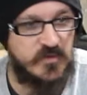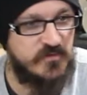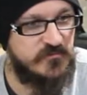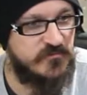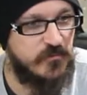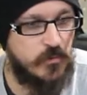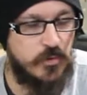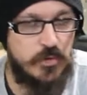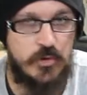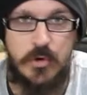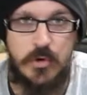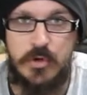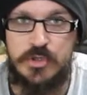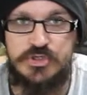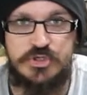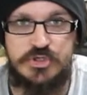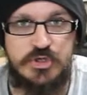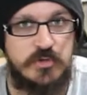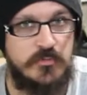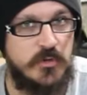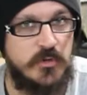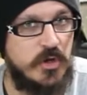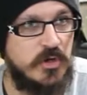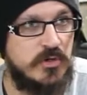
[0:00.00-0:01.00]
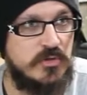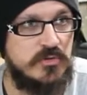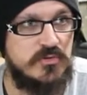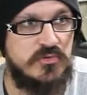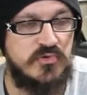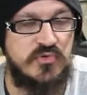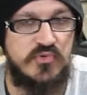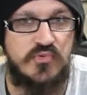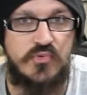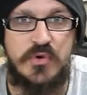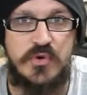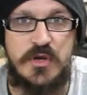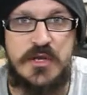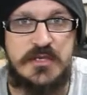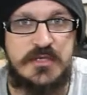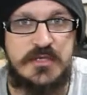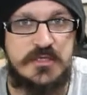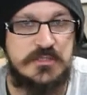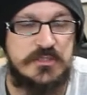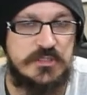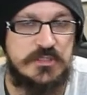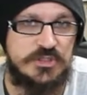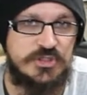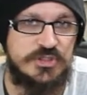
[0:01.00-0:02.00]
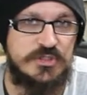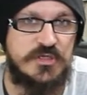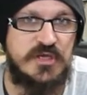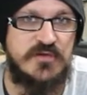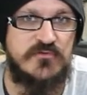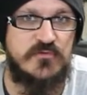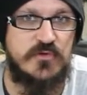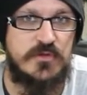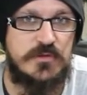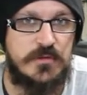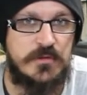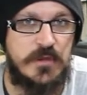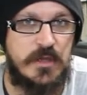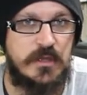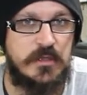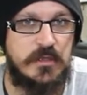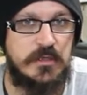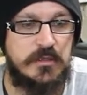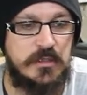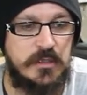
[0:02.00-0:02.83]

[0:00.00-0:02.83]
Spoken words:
Four-door turbo, great condition, everything.